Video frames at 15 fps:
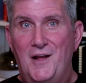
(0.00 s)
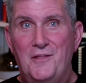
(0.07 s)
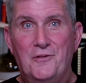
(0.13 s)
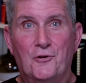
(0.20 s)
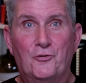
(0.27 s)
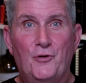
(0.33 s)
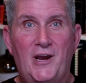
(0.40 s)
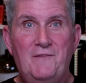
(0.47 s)

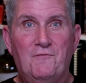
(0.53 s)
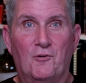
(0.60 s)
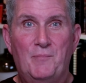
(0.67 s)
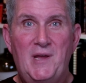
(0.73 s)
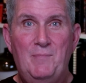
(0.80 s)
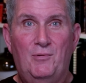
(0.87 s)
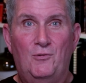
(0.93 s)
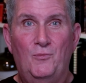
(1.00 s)
They're great for
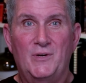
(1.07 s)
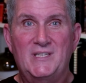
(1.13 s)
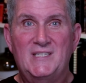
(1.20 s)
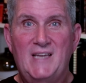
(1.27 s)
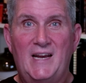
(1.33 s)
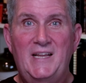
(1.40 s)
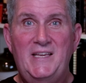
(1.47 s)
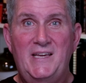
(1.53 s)
people with
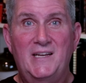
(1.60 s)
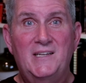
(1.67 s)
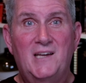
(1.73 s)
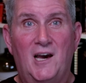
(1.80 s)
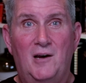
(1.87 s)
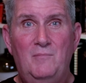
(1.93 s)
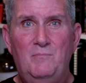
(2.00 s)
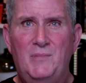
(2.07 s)
steady
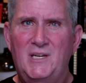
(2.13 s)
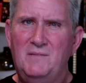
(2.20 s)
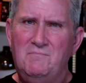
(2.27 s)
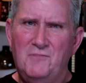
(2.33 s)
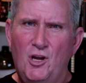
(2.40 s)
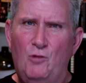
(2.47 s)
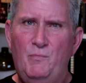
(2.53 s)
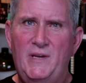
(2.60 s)
income but
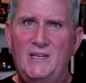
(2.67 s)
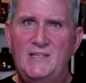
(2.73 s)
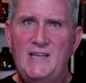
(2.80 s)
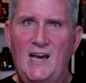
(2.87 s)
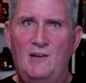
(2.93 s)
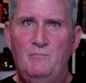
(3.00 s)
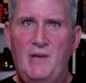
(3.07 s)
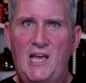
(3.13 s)
no big
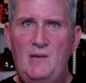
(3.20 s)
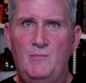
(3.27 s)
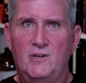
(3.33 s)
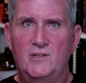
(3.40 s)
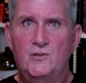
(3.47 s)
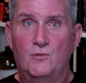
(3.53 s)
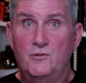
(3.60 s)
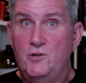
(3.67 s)
down
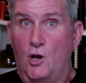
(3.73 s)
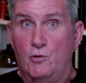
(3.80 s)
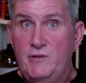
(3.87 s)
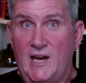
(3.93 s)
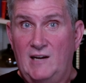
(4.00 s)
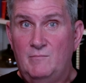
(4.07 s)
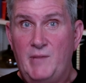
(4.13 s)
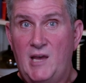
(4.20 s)
payment or no
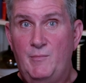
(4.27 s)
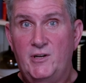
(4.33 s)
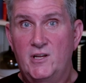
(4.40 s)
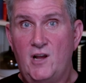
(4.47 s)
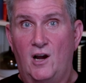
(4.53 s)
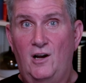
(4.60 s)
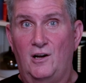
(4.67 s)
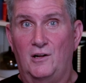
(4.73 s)
down payment at
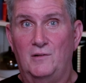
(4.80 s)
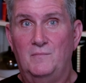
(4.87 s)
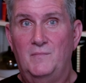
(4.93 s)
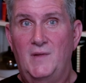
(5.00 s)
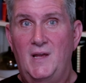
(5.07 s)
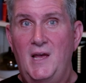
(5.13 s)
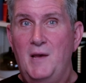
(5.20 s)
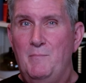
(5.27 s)
all.
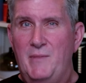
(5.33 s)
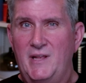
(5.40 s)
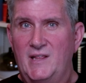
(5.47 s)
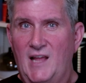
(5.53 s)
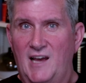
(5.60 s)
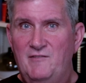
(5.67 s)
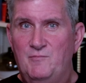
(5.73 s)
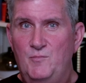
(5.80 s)

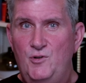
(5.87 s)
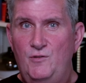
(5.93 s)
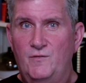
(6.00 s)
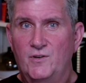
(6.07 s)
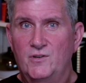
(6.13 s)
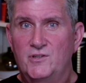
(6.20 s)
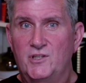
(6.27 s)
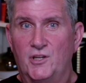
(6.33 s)
Midlife
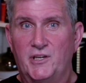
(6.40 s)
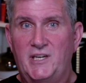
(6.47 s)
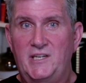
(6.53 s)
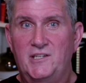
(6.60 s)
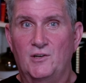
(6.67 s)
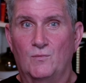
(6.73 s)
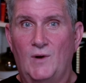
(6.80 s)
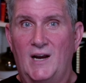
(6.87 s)
movers looking
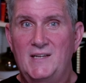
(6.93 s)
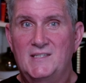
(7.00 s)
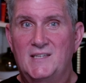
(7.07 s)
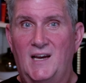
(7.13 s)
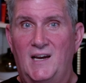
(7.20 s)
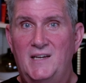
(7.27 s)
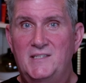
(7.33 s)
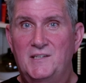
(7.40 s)
to
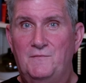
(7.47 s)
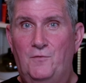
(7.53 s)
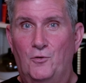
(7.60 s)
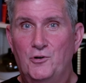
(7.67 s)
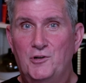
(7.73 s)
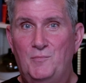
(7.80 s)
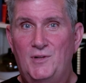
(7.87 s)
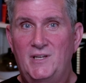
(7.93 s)
right-size
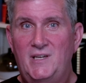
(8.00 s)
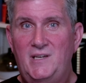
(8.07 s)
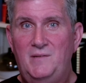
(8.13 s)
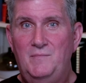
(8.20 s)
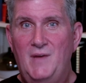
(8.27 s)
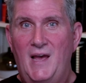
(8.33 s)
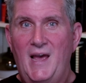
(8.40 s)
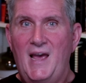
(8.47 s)
affordably,
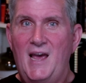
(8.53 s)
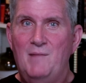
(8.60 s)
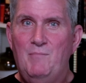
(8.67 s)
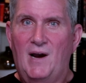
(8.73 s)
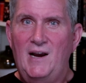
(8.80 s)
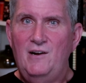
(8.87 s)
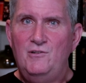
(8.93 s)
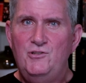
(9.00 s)
and
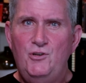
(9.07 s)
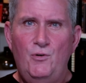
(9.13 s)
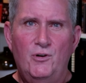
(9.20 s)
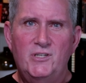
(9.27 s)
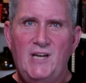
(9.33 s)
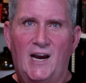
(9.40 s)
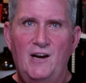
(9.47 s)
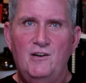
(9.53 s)
buyers who are
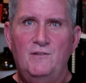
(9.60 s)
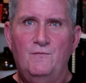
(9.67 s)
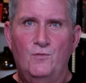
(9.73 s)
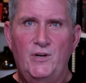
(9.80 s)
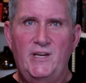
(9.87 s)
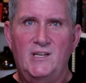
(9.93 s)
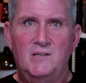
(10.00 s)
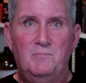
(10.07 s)
tired of
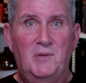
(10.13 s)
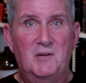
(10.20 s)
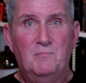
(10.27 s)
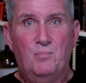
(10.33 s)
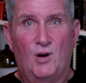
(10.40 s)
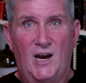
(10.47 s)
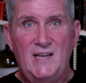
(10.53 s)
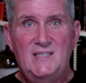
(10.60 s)
rent but
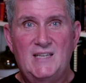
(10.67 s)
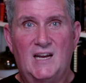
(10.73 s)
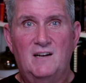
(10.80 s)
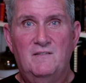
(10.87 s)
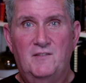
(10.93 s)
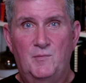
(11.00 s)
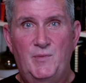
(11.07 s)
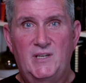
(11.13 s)
priced out
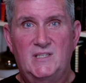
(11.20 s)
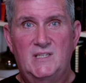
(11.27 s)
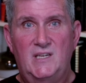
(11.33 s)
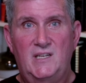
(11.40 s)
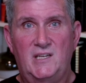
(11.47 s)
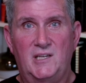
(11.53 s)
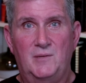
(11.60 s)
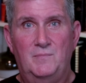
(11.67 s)
of the big
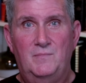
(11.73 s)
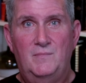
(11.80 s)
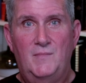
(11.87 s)
city.